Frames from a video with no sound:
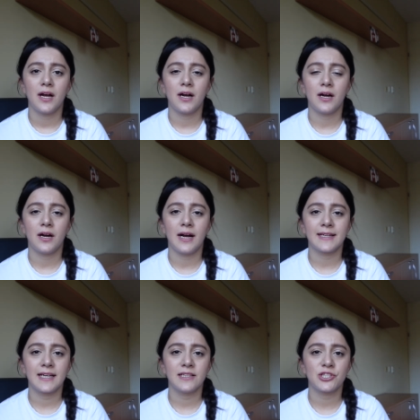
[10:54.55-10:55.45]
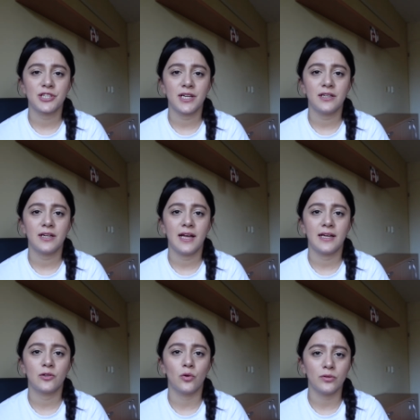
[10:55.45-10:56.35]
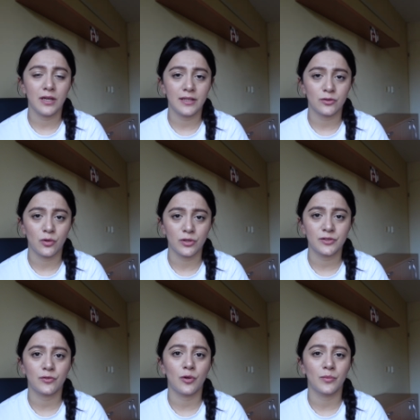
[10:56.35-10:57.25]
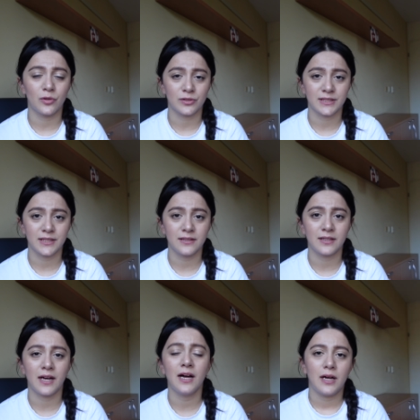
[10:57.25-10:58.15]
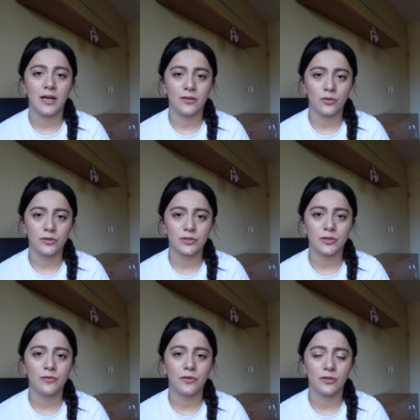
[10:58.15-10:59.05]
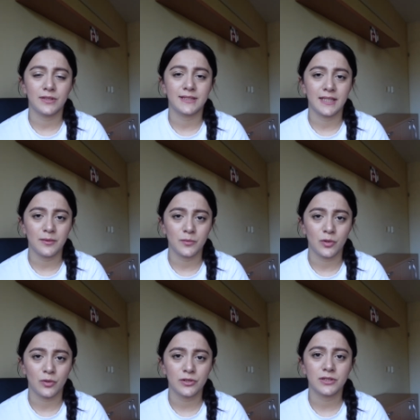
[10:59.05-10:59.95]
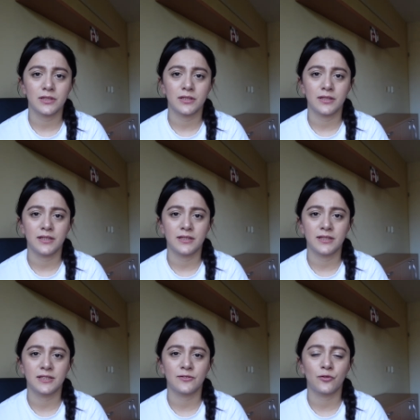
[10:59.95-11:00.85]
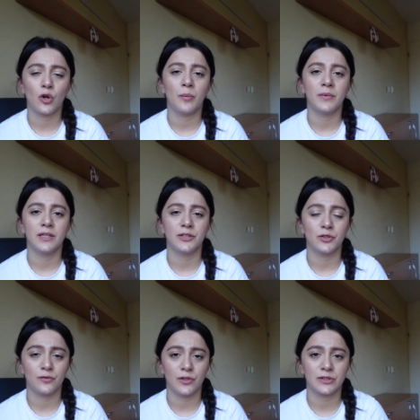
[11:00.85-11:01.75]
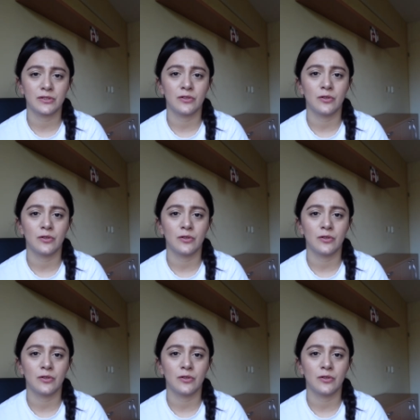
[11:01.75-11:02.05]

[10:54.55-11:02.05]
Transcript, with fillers: I can share an online course from Coursera. I also follow the same course. it is from University